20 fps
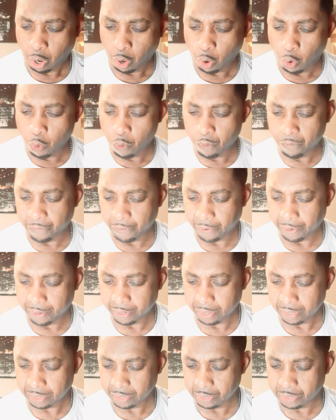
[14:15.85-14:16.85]
over.
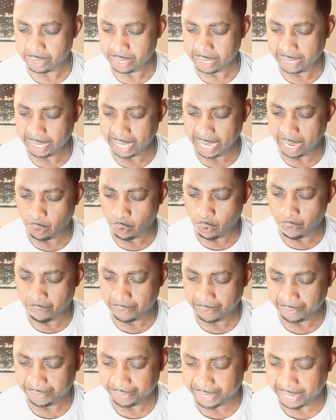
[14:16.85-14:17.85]
You see that?
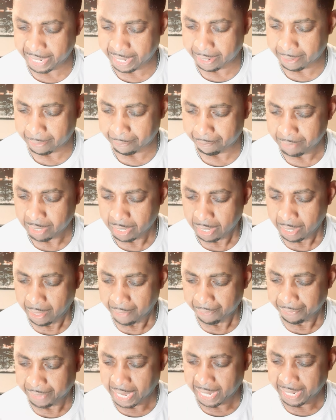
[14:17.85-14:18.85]
Over them
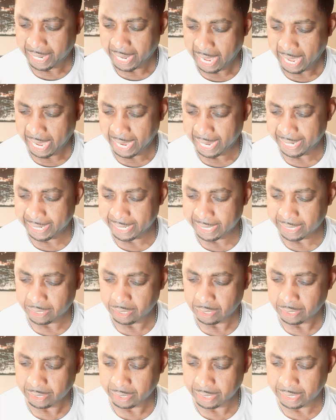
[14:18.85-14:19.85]
that hated
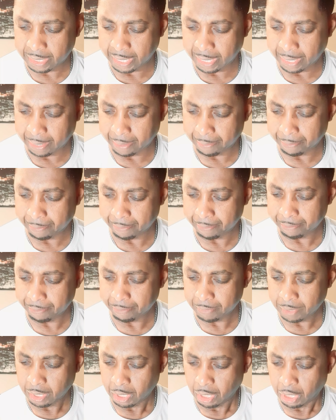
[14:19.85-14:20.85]
them.
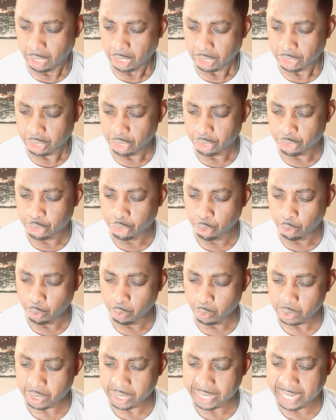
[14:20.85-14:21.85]
The
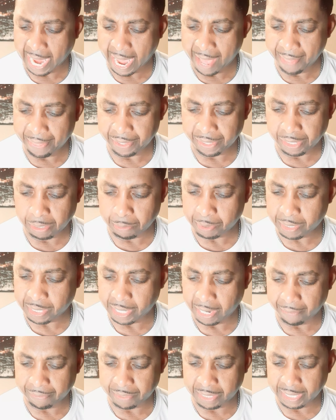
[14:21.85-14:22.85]
Jews gathered
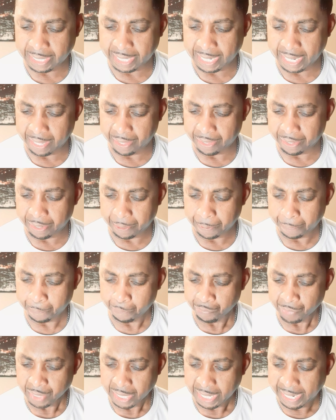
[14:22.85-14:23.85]
themselves together
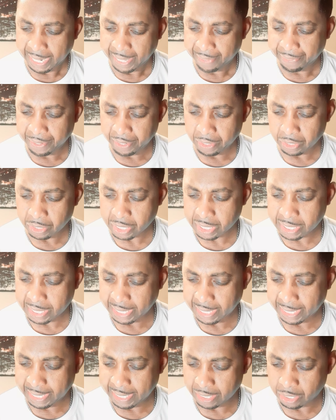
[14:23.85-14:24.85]
in their
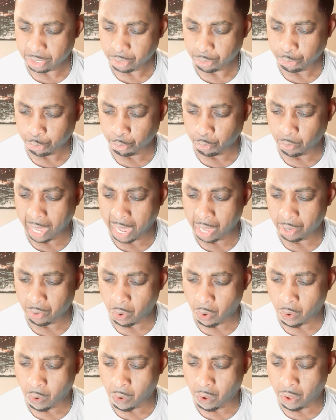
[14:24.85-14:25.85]
cities throughout
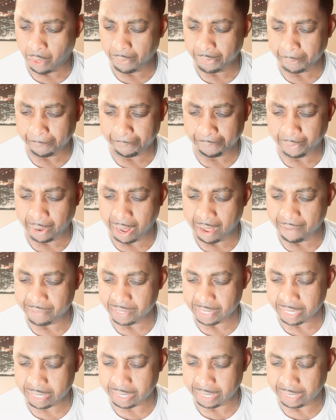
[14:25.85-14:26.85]
all the
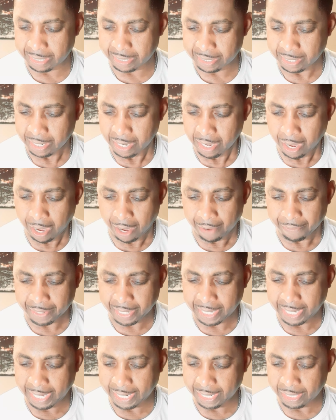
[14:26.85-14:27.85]
provinces of
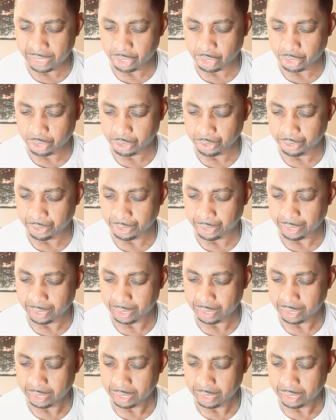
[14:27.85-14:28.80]
King Ashur